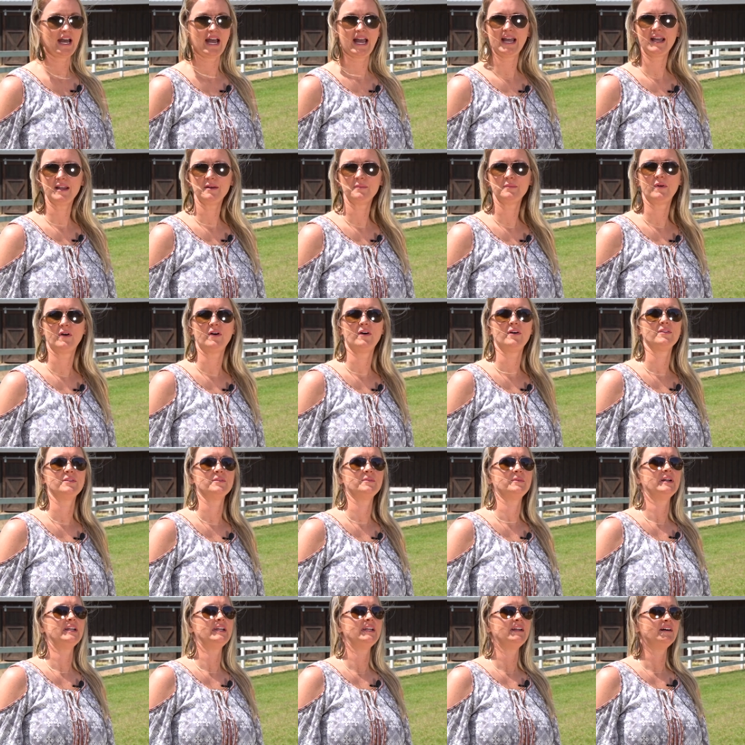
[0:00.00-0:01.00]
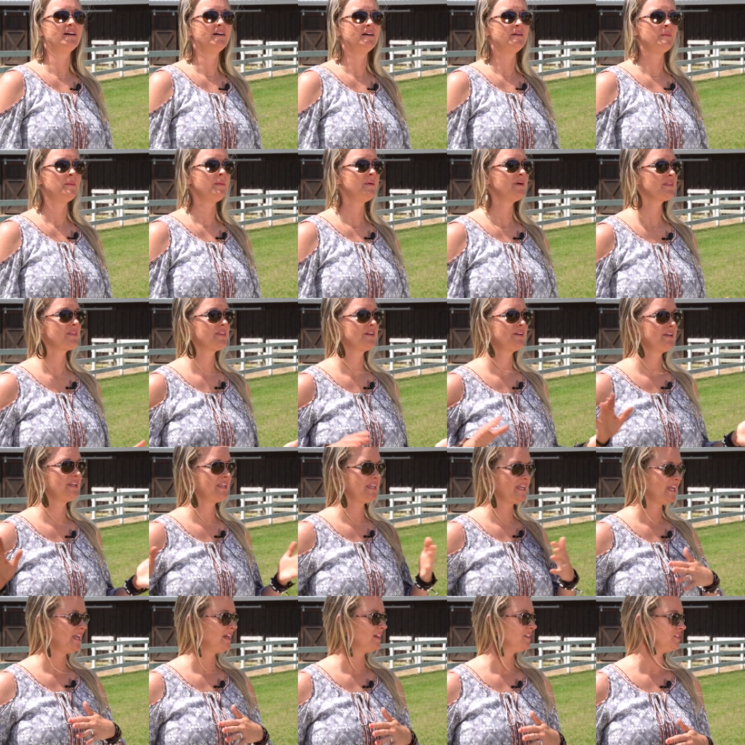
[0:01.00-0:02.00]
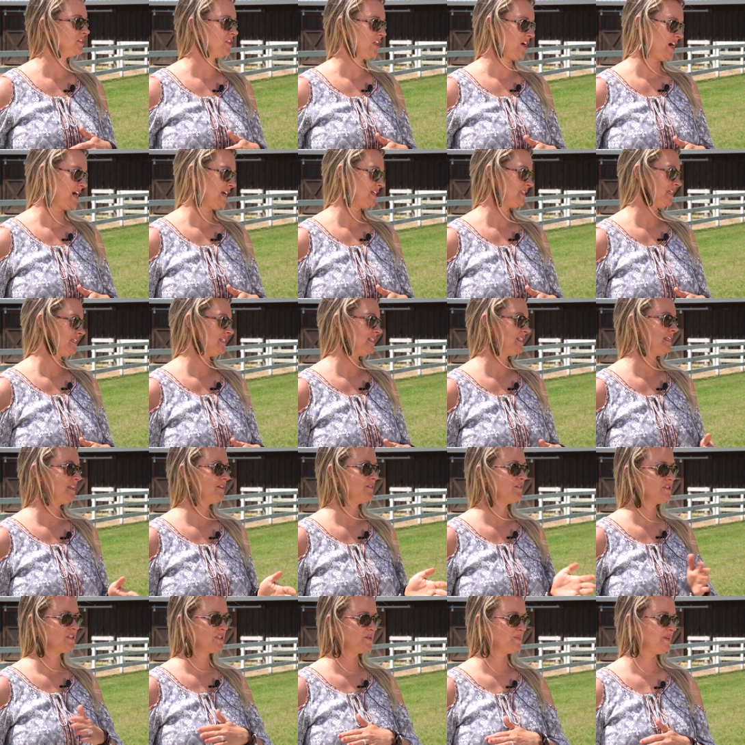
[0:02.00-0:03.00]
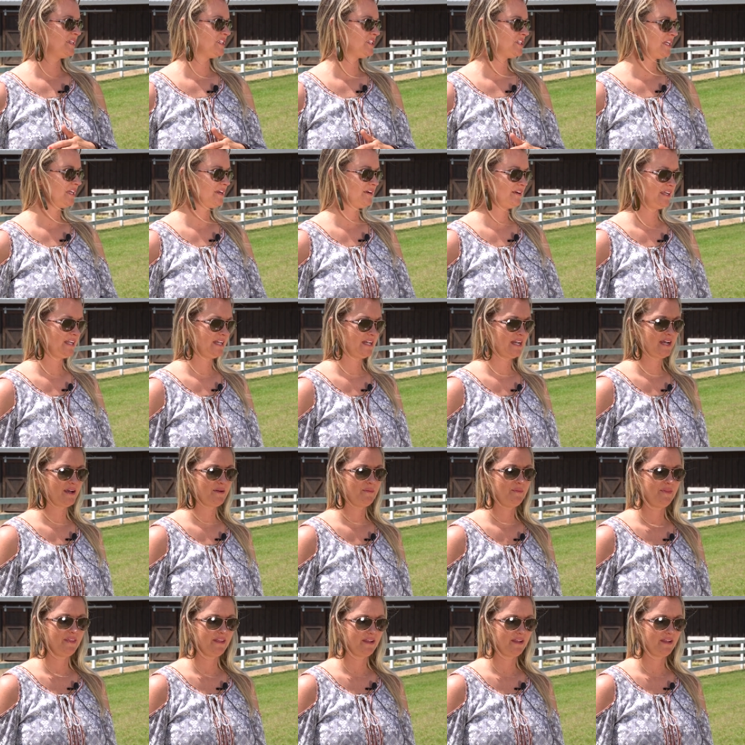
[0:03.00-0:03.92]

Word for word: I'm all the way. Um, I'm on 30A a lot, like yeah. Santa Rosa Beach area. I'm